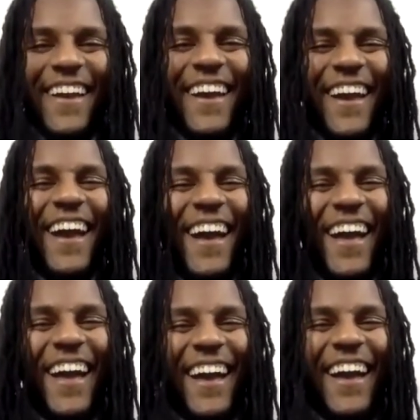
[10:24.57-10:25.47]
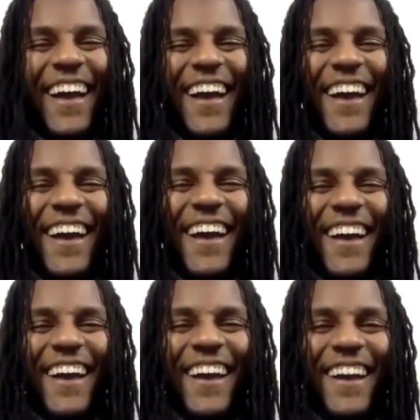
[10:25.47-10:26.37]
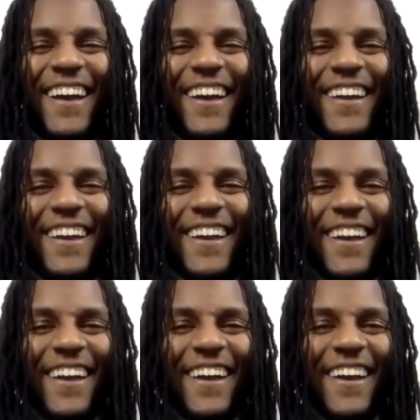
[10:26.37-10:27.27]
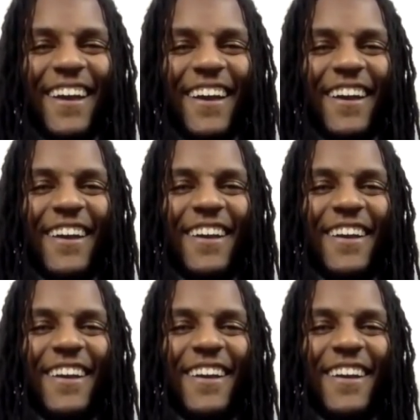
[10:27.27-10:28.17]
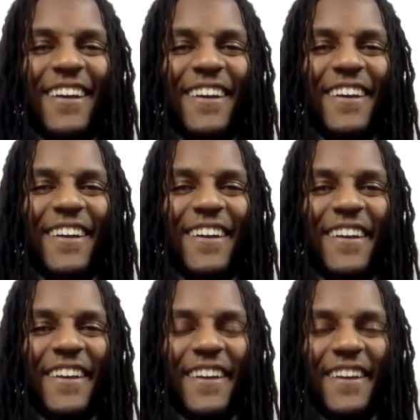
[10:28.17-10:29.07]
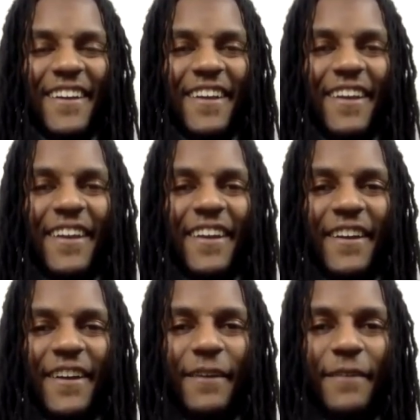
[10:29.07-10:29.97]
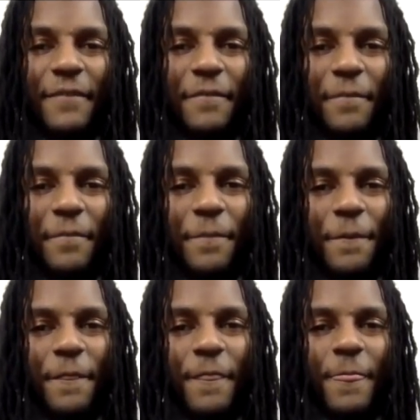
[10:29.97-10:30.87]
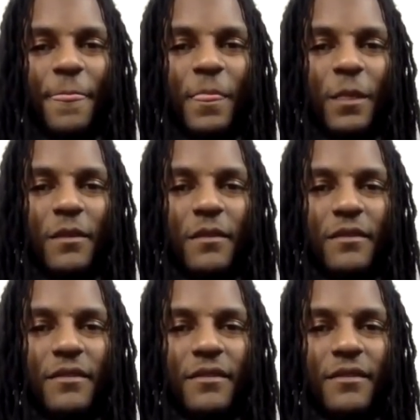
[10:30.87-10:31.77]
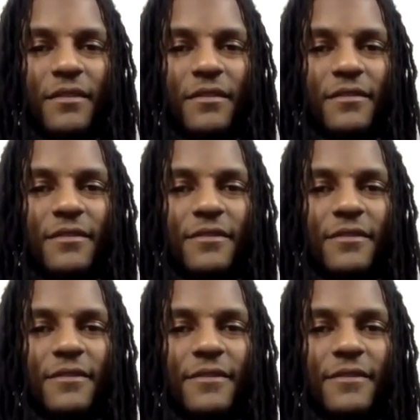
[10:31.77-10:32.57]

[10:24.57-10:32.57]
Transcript: The person shown says nothing.